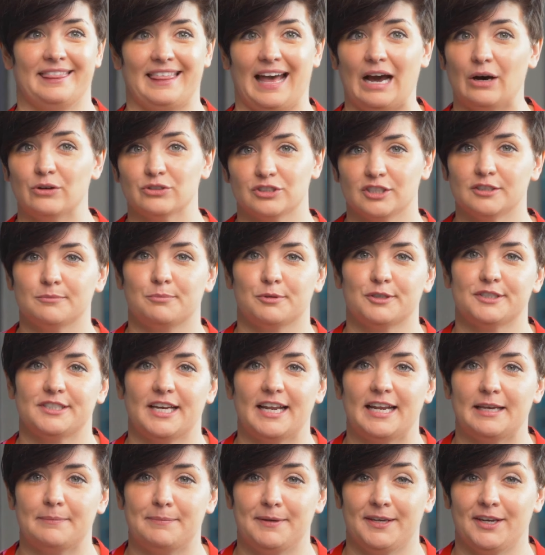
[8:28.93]
thousand
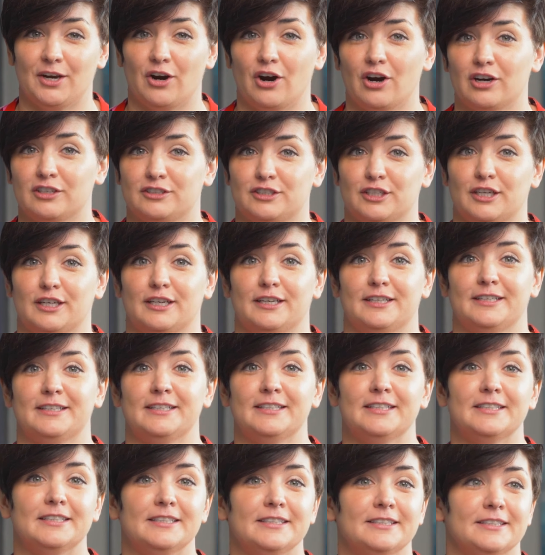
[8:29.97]
percent APR to
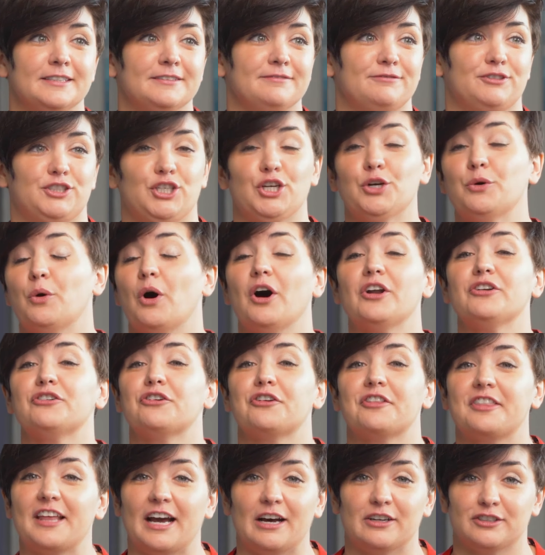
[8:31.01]

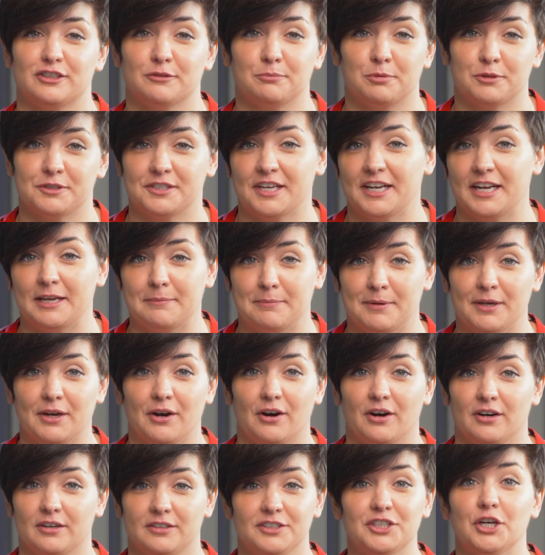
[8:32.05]
200,000 percent
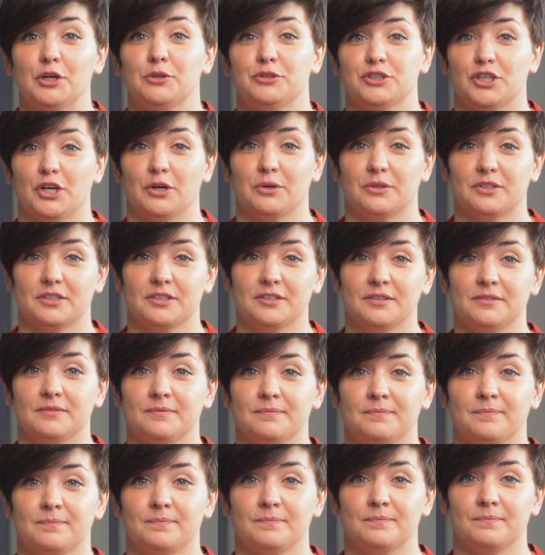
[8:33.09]
APR. No joke.
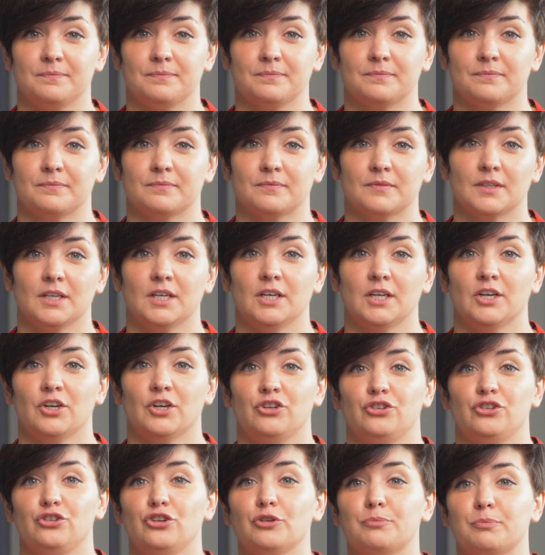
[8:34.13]

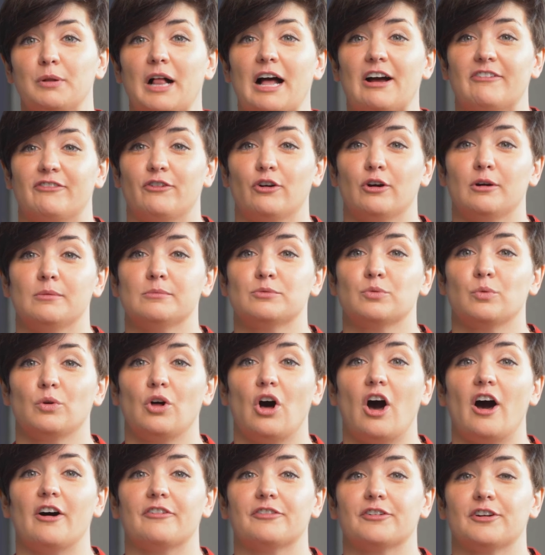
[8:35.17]
New platforms will
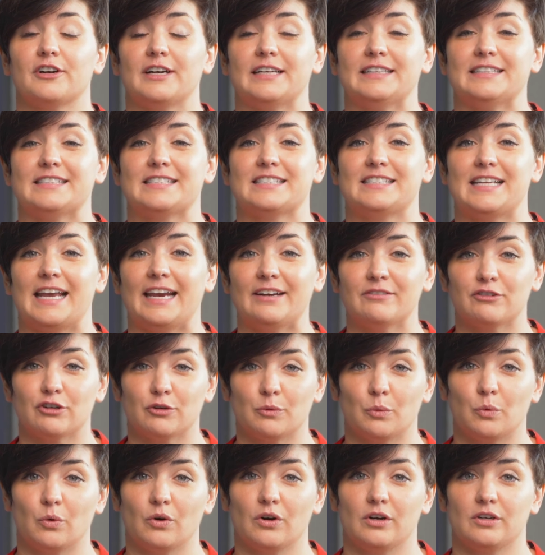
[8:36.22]
offer insane
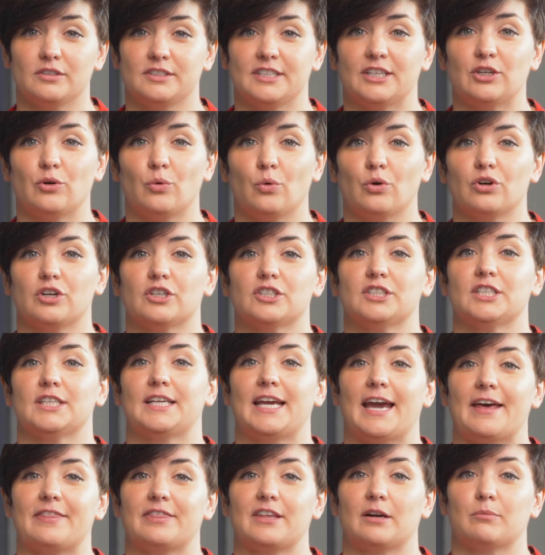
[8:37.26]
rewards in order to
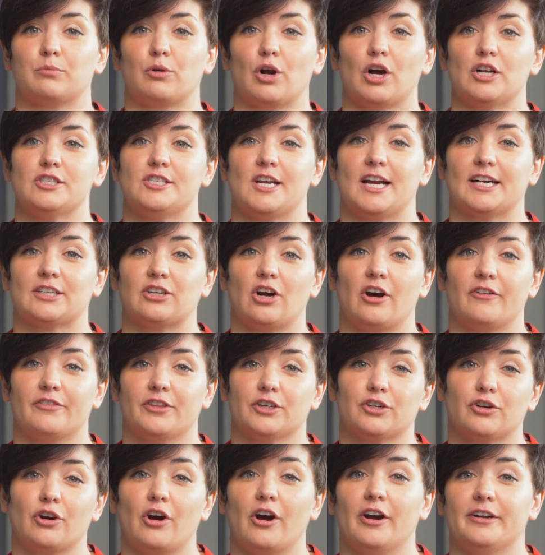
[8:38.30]
get their project off the
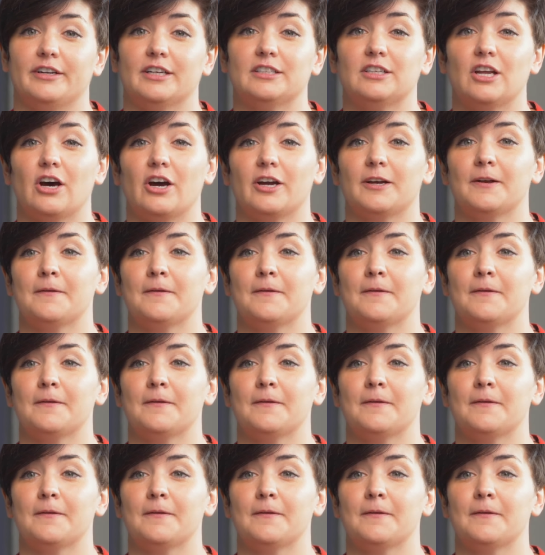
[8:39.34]
grind. And now,